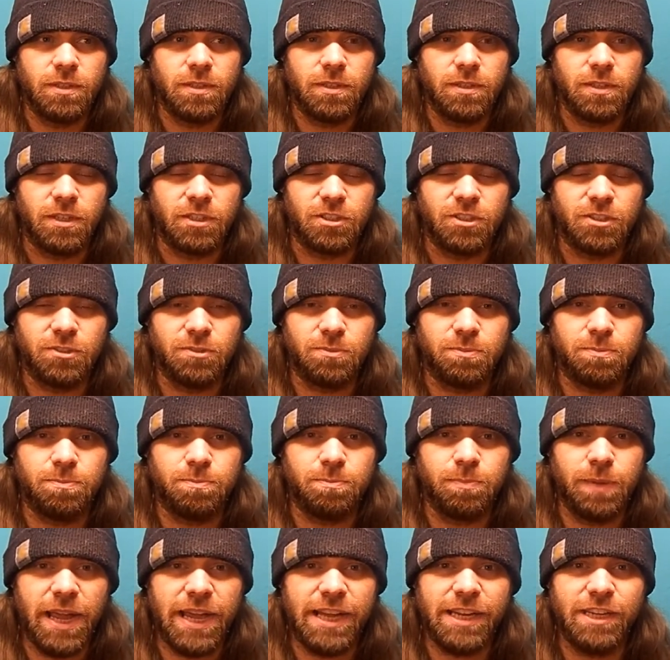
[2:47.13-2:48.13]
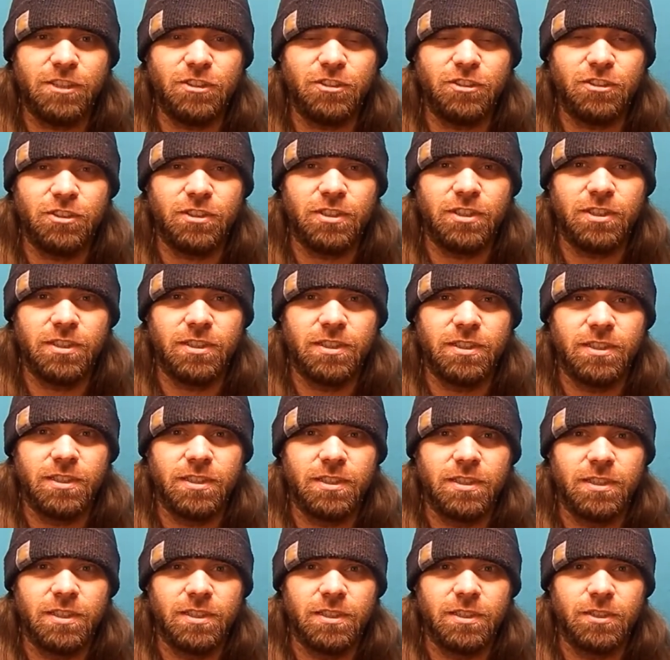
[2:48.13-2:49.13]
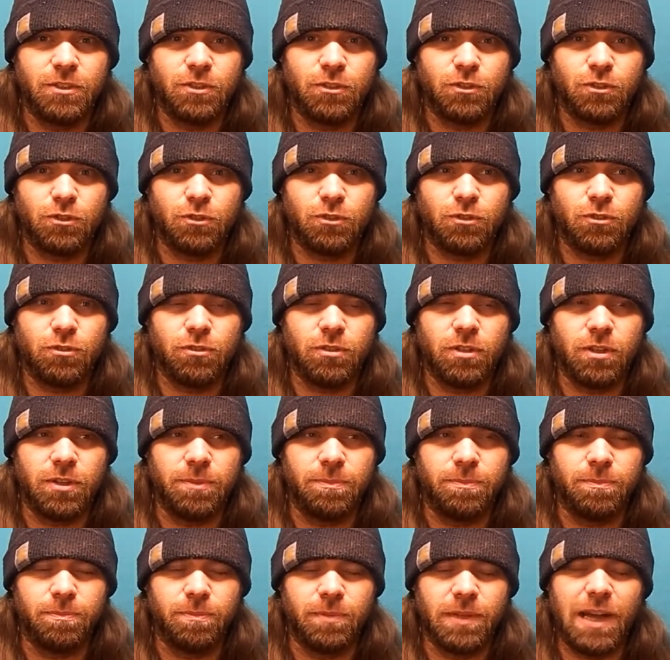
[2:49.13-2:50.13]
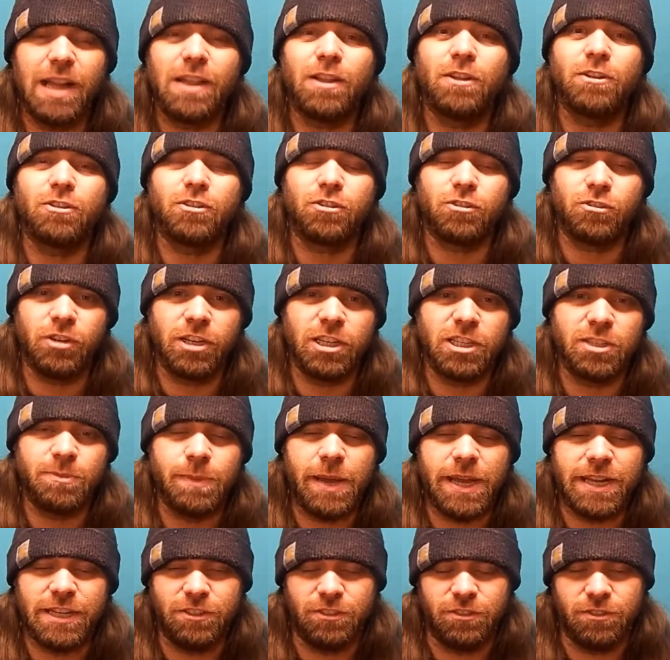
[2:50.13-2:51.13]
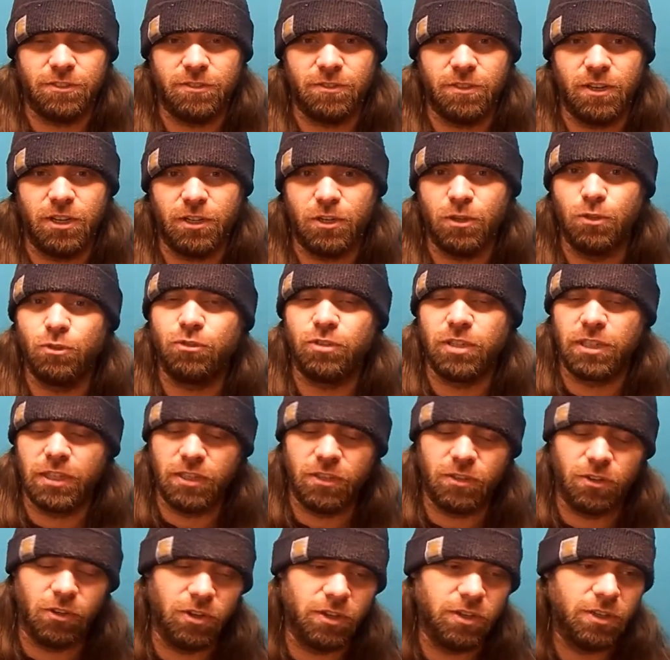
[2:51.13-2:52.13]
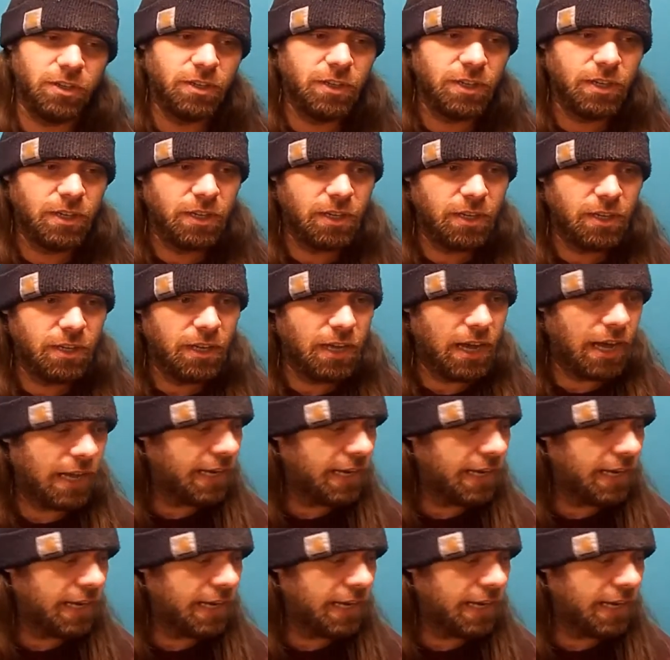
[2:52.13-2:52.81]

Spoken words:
Spanish nylon string Spanish acoustic guitar, and